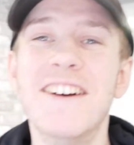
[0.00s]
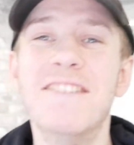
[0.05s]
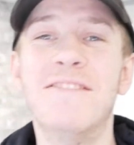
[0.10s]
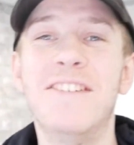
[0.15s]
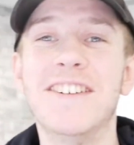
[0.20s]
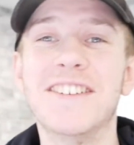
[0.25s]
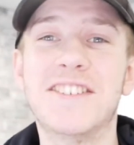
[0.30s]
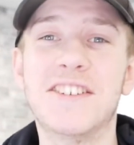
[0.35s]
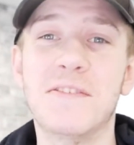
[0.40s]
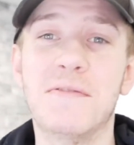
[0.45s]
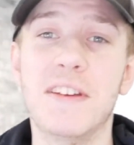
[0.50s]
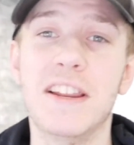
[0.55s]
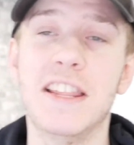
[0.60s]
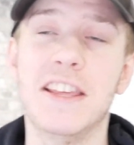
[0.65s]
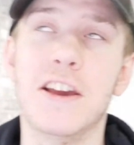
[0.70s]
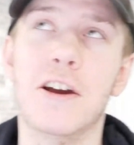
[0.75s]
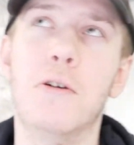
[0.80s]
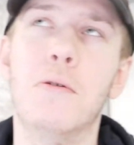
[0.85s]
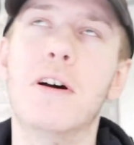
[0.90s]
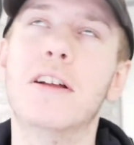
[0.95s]
Watch the
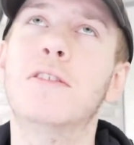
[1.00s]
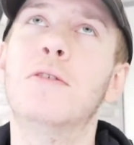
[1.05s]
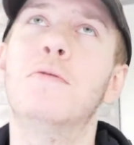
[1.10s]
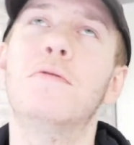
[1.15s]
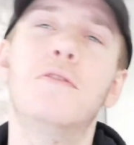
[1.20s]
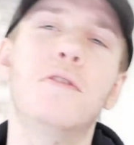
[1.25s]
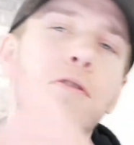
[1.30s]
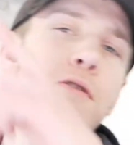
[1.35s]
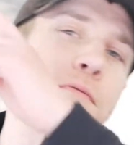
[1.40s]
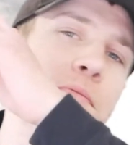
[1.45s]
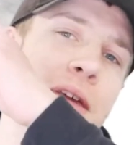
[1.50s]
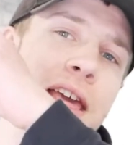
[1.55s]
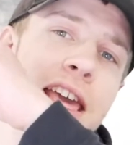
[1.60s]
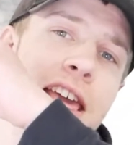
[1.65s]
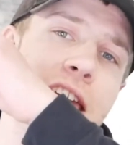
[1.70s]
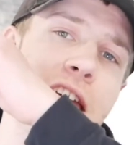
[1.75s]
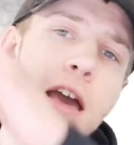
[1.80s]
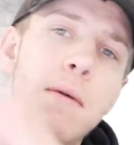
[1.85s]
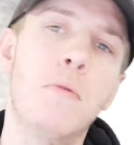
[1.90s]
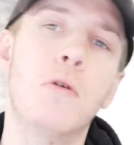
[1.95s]
video. I don't know if you're
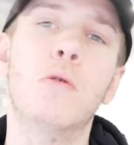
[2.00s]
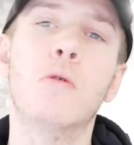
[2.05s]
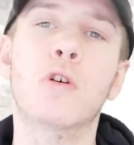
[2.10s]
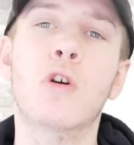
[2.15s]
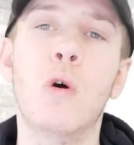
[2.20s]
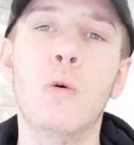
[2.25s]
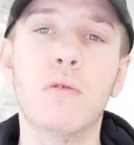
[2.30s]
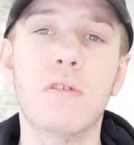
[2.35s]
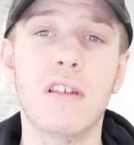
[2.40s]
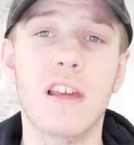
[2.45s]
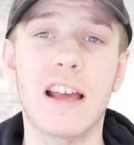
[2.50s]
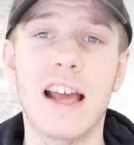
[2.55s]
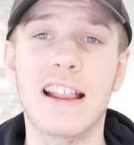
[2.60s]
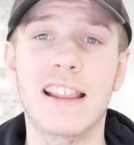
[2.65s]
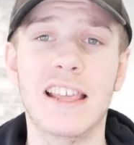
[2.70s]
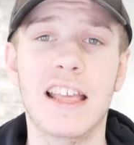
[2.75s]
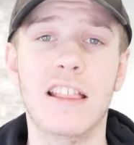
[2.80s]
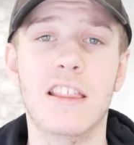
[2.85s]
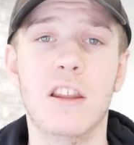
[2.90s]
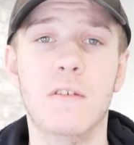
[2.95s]
here, but at
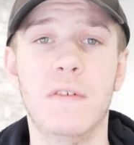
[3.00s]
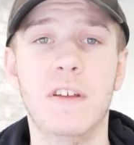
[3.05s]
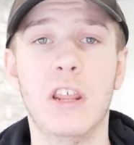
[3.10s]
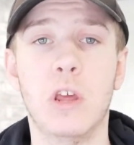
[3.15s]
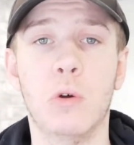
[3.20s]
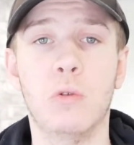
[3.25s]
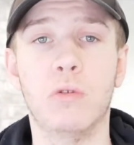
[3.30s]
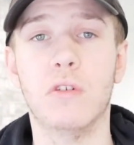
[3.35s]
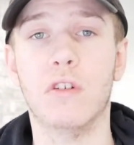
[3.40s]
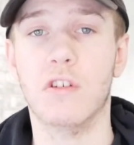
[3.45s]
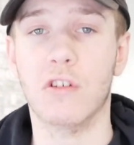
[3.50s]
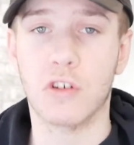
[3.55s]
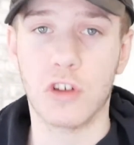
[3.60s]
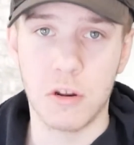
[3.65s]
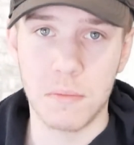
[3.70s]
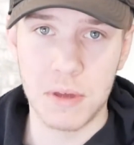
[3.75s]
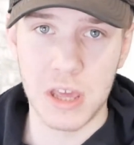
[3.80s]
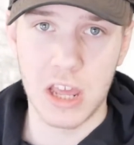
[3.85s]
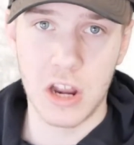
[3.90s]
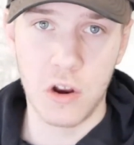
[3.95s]
the end of the video, there's
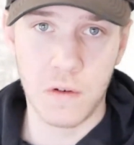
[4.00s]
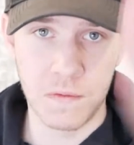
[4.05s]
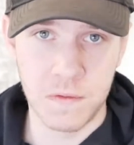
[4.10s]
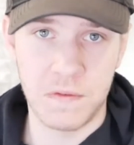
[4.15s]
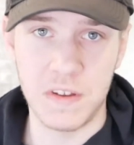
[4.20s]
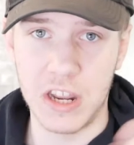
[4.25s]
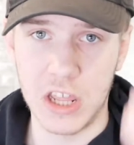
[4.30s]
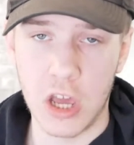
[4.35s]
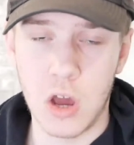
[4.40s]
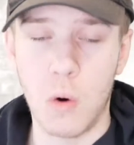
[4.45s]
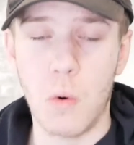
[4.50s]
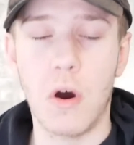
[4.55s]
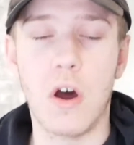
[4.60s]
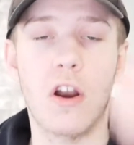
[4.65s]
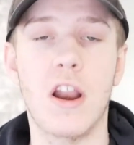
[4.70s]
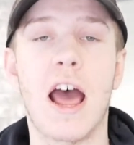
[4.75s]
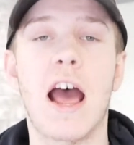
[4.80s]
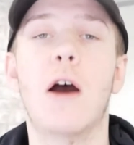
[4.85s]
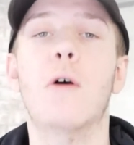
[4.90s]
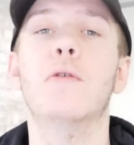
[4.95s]
going to be another video
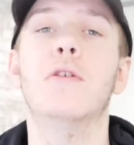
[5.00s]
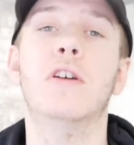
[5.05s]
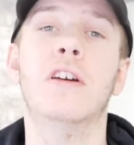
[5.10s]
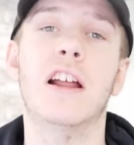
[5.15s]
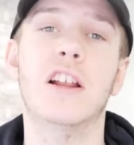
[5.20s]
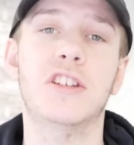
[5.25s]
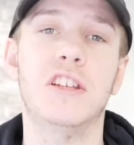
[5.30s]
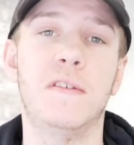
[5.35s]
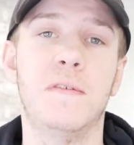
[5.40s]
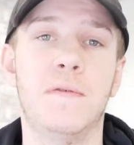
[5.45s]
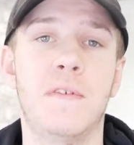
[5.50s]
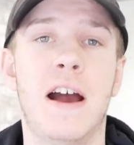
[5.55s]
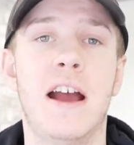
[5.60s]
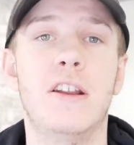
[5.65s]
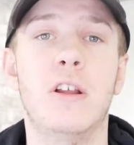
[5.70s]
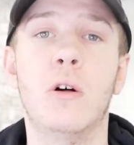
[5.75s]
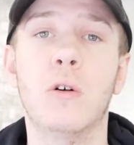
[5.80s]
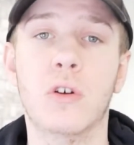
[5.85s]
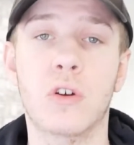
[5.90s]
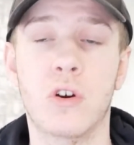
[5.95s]
on how you can actually
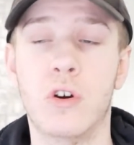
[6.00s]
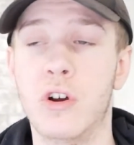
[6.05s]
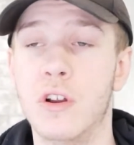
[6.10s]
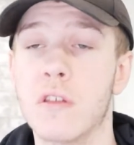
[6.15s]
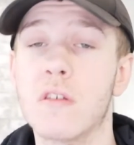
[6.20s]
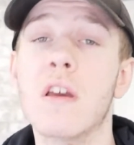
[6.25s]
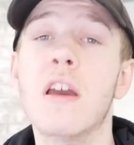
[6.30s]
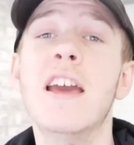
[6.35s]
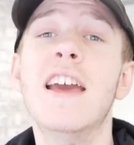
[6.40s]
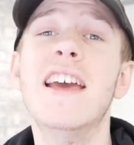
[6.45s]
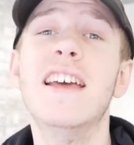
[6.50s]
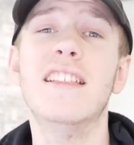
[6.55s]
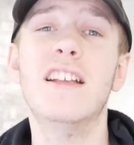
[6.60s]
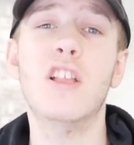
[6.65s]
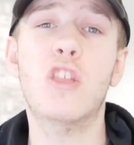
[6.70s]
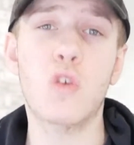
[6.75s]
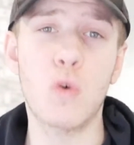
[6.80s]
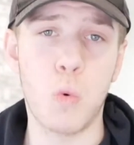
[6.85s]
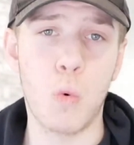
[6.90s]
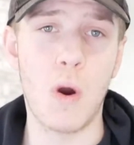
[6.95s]
find altcoins that
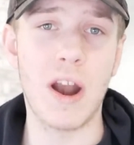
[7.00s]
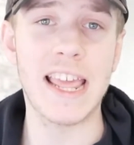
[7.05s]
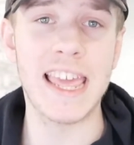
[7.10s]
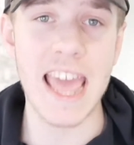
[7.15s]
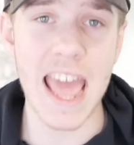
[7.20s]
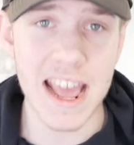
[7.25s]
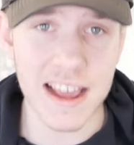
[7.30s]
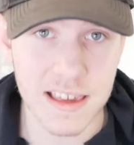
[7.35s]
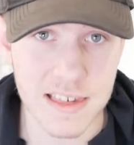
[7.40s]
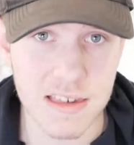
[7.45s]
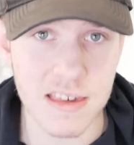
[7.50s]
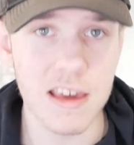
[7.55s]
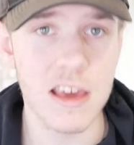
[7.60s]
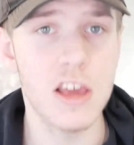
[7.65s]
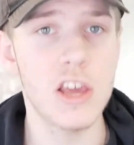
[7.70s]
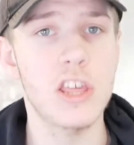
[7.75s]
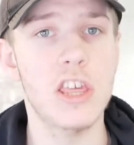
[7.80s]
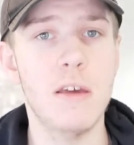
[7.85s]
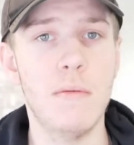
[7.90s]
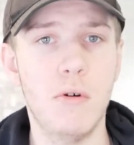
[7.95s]
20x
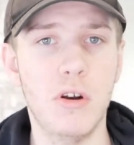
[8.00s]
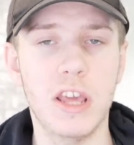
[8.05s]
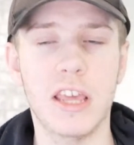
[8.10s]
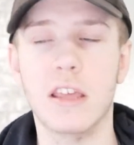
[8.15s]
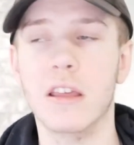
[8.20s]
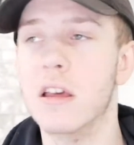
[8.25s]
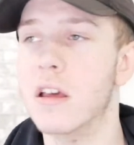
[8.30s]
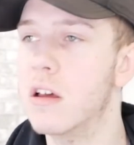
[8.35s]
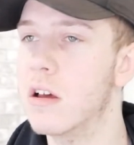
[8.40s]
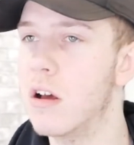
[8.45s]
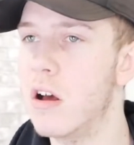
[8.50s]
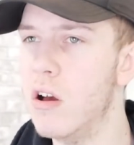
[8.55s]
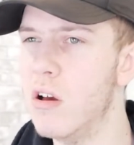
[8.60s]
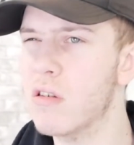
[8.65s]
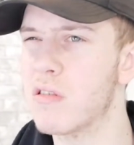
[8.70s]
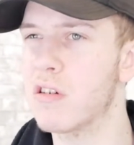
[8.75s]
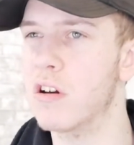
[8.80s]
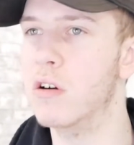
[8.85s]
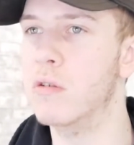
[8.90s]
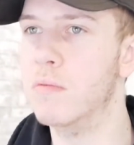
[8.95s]
your money.
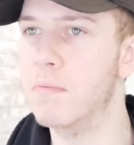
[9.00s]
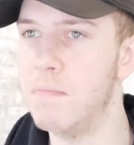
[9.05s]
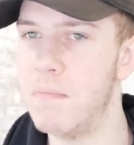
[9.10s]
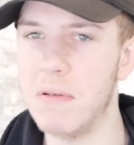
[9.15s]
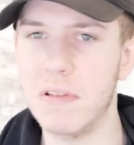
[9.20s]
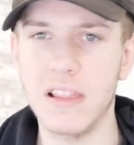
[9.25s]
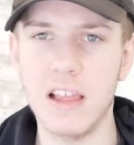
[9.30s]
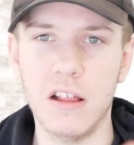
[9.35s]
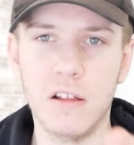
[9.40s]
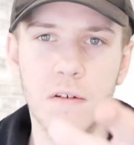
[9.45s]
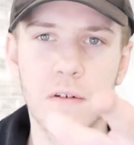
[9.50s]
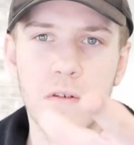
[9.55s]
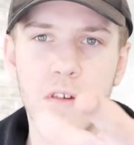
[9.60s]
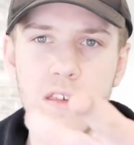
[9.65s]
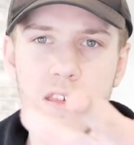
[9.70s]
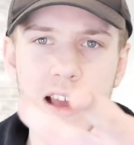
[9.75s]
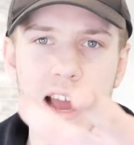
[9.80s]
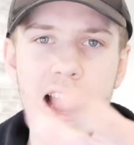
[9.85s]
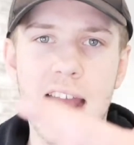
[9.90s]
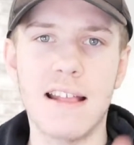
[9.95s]
Also, a little
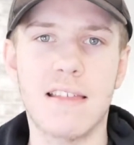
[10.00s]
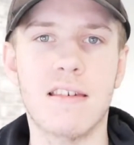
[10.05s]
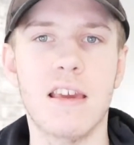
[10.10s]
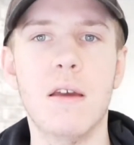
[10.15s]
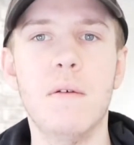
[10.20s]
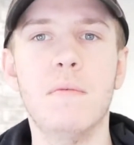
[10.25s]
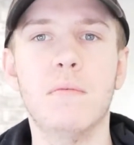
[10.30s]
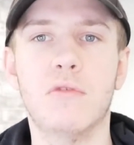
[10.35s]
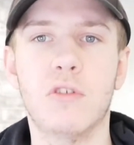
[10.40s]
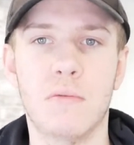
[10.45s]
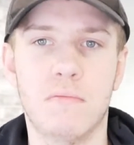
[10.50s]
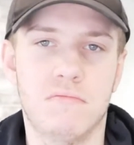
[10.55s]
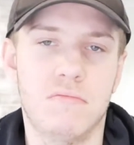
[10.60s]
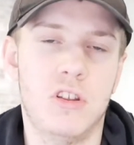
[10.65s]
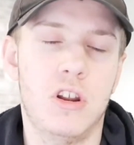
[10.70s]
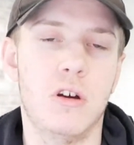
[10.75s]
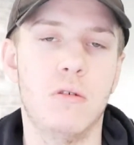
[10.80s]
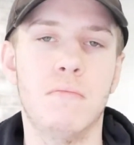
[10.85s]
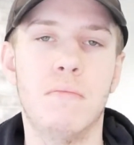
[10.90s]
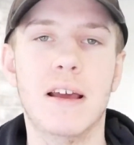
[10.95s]
side tip that
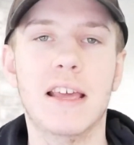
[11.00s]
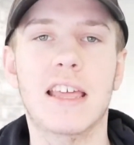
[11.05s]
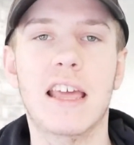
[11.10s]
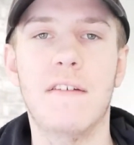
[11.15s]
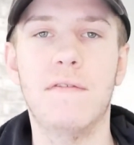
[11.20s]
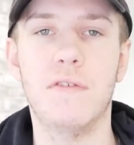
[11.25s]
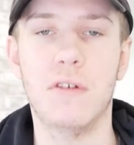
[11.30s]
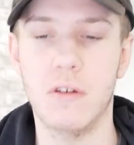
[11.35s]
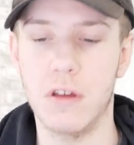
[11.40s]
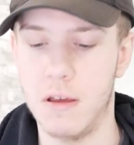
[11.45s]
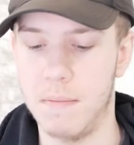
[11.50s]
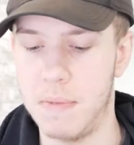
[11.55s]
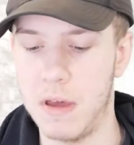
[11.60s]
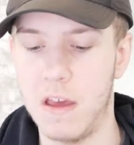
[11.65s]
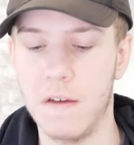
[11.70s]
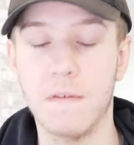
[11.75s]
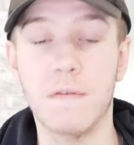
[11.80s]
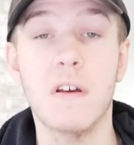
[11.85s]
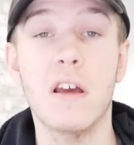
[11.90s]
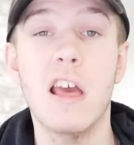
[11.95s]
might give you a
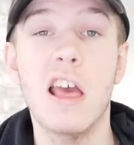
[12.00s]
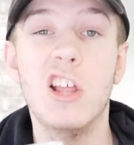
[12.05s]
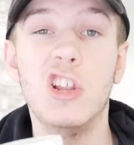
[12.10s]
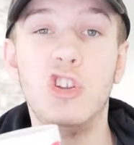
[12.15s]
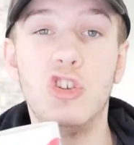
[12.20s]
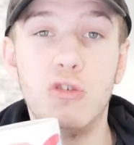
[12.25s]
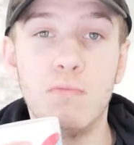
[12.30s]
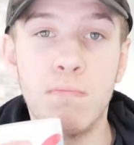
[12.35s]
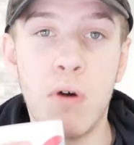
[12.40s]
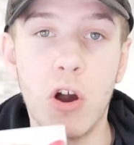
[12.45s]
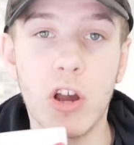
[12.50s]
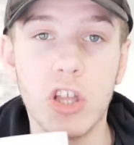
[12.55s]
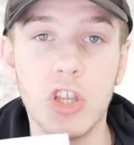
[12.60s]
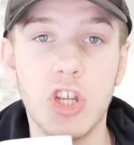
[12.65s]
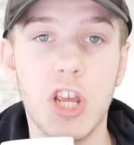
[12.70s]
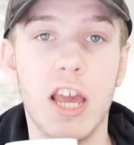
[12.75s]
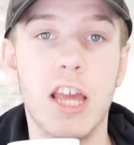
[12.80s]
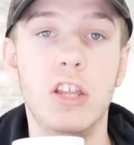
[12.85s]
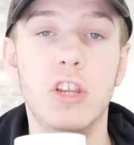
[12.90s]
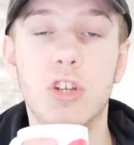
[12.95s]
bit of pocket
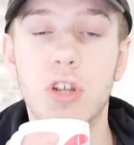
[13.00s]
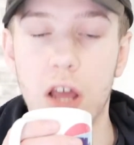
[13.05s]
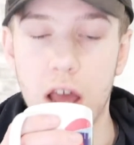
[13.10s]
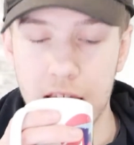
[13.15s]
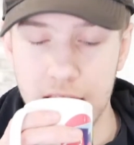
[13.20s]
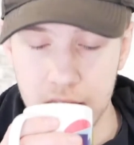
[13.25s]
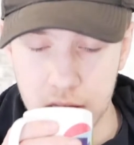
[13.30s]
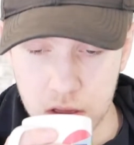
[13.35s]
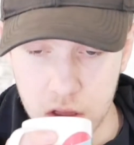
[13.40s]
change is